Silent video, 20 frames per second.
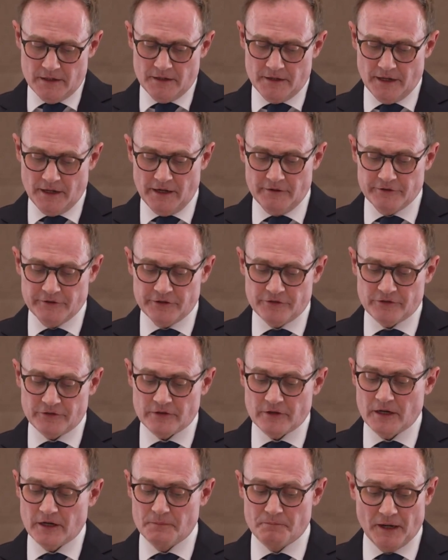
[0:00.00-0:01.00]
None of us
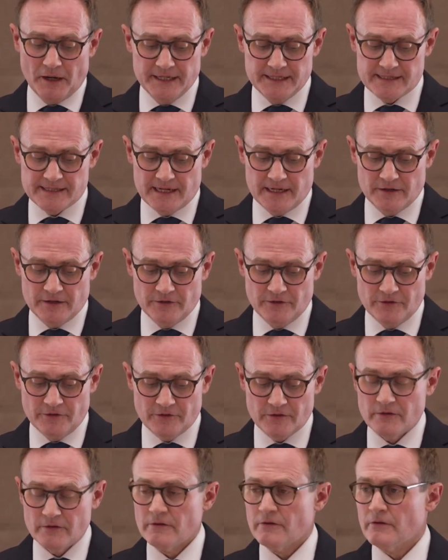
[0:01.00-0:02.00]
are
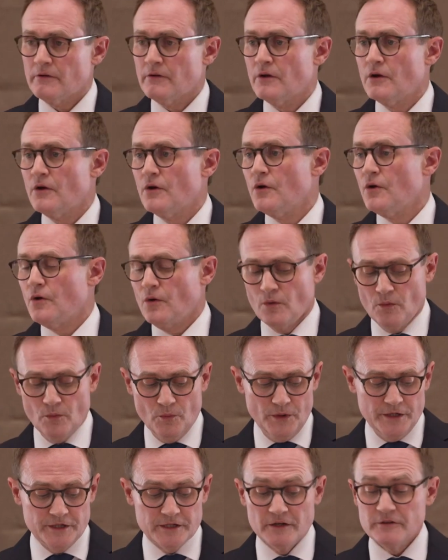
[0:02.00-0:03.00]
bystanders.
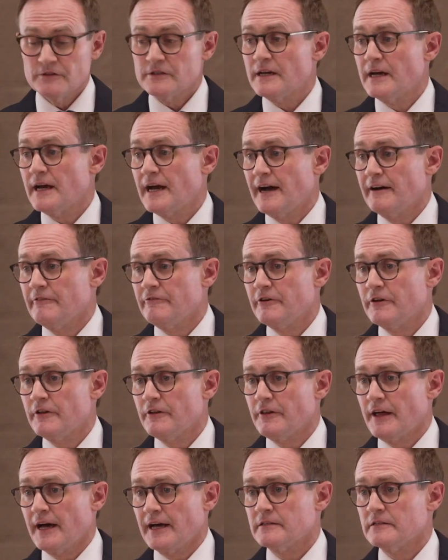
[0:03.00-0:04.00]
We don't have
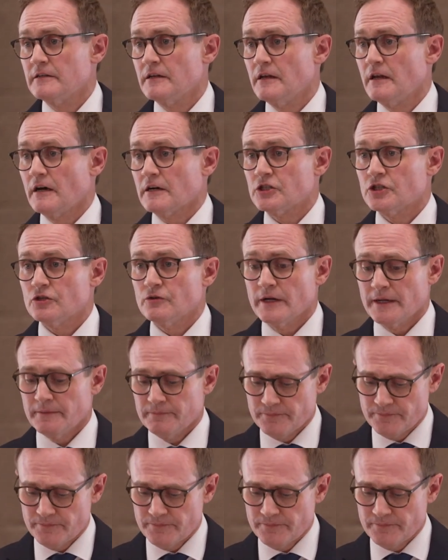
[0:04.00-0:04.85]
that luxury.